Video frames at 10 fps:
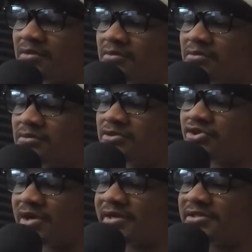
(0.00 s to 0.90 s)

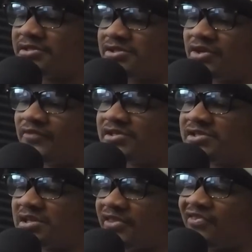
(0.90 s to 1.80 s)
trying to service
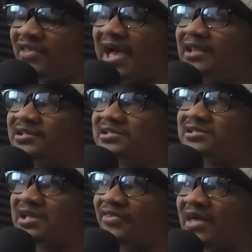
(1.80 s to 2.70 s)
at least
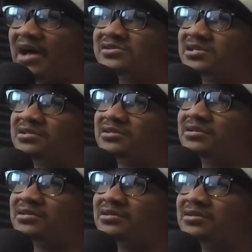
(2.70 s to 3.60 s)
1,000
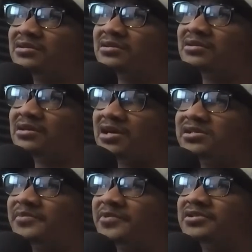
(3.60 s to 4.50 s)

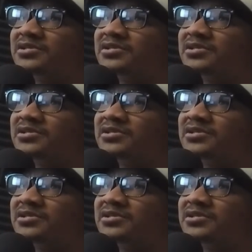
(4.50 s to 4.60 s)
customers.